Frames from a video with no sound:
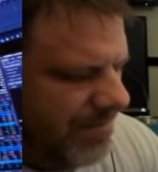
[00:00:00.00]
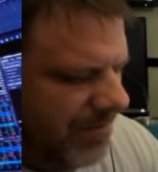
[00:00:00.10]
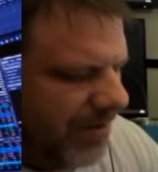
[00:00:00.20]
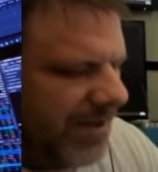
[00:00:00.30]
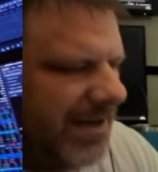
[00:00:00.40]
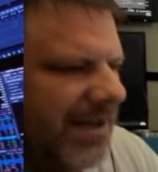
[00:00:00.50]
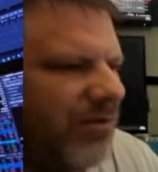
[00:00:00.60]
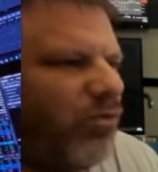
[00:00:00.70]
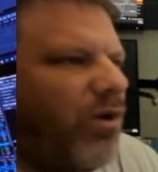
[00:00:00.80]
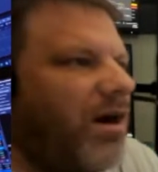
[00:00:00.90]
looking
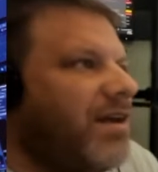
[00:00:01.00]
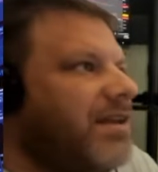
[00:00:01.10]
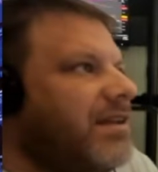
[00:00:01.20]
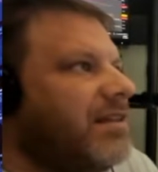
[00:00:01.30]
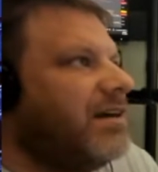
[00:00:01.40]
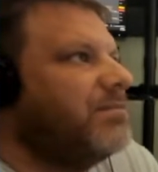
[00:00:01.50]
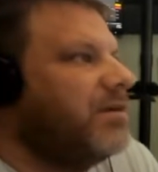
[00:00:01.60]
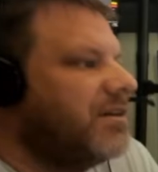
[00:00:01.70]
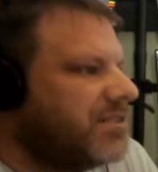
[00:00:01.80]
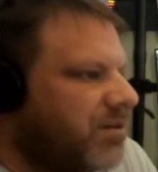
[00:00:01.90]
at why Elon
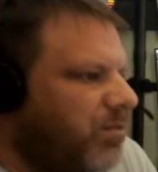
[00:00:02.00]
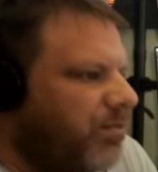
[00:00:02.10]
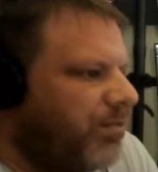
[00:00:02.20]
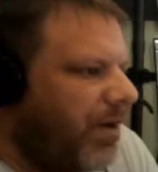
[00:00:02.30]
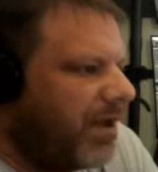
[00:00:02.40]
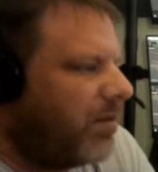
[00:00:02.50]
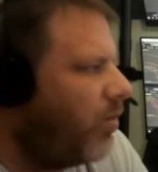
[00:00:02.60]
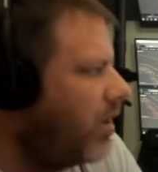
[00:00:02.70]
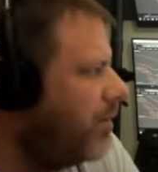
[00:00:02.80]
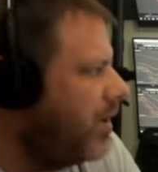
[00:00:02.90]
Musk might
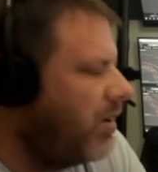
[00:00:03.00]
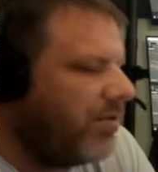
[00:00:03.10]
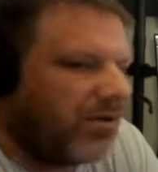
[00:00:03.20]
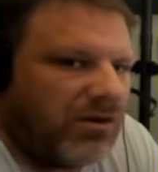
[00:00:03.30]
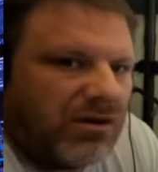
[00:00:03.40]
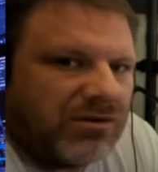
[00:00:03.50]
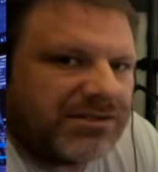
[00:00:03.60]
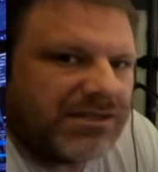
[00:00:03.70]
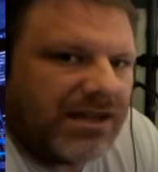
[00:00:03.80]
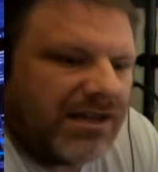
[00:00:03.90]
want to be on the call
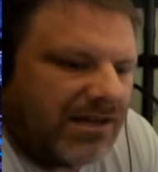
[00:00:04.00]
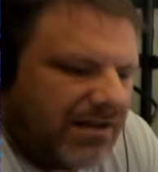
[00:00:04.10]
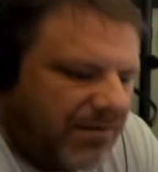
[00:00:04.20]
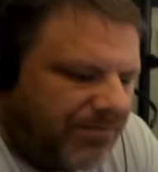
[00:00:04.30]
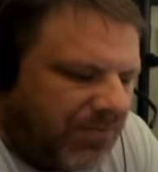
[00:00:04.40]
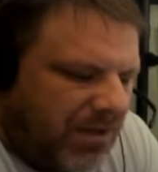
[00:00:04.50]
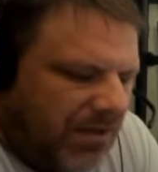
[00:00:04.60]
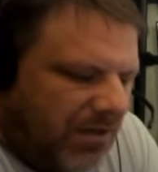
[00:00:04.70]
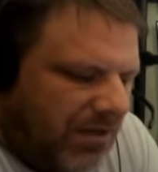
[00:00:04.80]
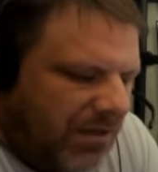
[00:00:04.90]
today?
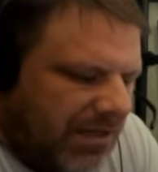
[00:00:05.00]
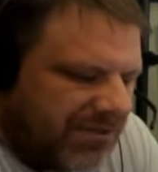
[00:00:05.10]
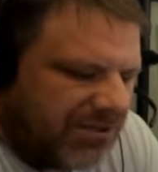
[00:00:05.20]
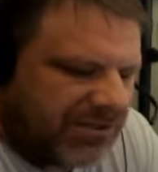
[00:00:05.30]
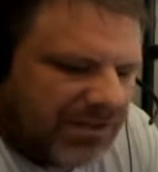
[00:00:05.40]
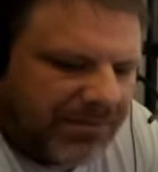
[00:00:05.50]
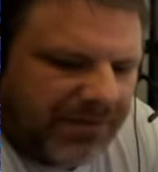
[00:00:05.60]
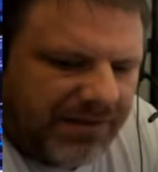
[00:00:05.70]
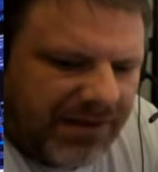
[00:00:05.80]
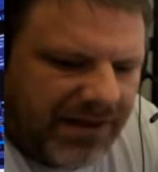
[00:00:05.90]
Is there
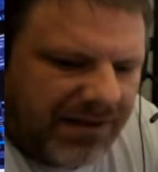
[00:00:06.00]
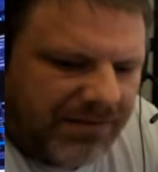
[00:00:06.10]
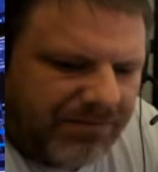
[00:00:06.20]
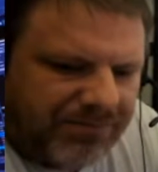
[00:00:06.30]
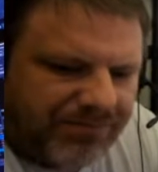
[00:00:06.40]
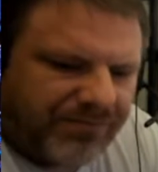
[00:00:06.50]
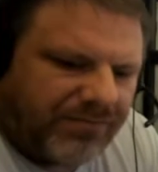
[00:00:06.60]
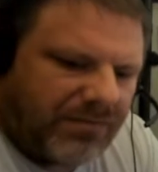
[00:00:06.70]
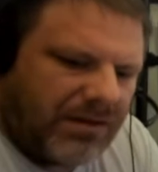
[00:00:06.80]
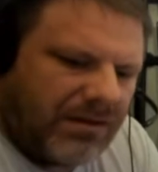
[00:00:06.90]
something that
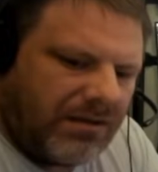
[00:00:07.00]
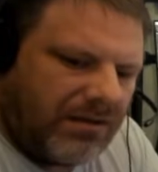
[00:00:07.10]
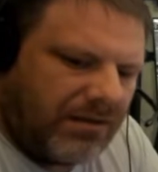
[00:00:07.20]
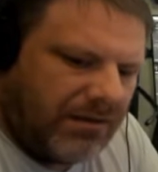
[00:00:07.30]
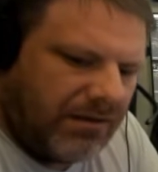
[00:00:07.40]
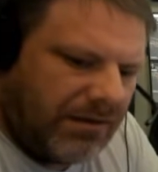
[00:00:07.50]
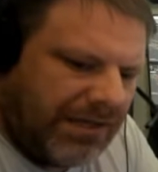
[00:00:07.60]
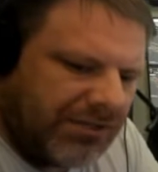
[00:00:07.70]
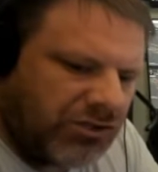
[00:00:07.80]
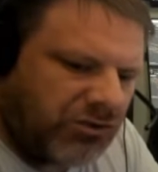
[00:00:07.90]

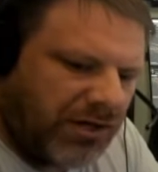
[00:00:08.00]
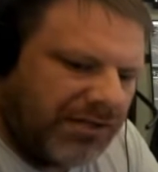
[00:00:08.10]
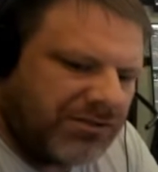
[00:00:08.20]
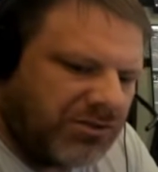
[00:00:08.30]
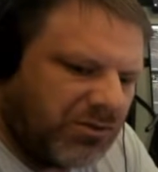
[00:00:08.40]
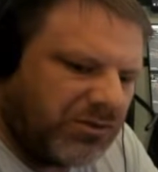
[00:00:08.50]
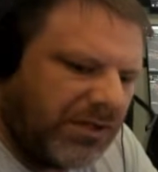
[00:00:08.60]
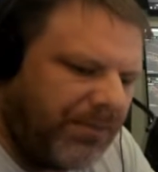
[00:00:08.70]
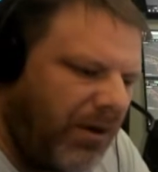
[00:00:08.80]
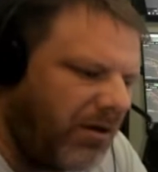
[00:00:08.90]
he's trying to
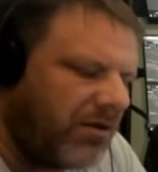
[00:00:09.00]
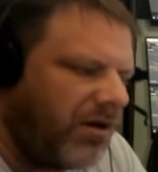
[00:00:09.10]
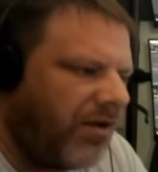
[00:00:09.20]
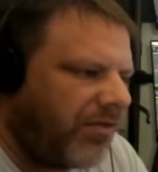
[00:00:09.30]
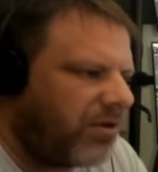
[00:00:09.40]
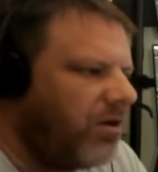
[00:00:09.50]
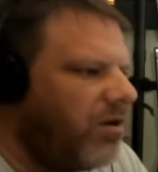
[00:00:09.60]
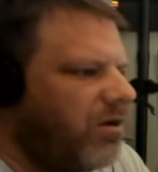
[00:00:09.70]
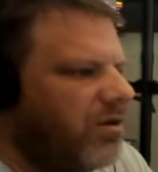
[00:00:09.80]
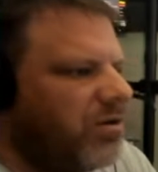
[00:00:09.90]
debunk on the
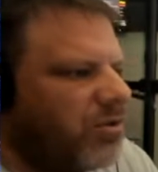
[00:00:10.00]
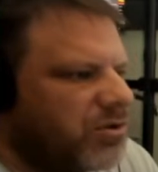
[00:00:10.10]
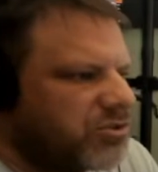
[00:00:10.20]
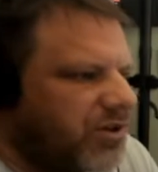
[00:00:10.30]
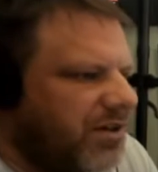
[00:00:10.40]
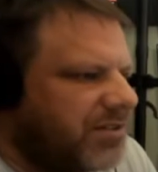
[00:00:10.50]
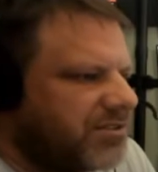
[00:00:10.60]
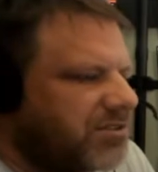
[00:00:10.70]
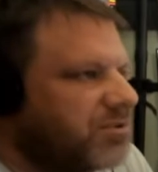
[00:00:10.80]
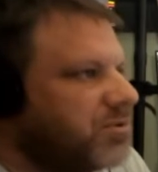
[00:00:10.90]
call, or
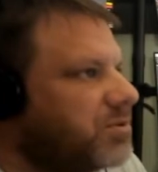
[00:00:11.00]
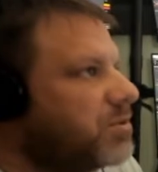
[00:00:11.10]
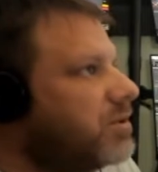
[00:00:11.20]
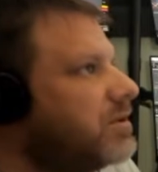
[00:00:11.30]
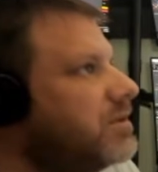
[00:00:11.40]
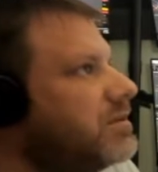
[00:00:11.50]
trying to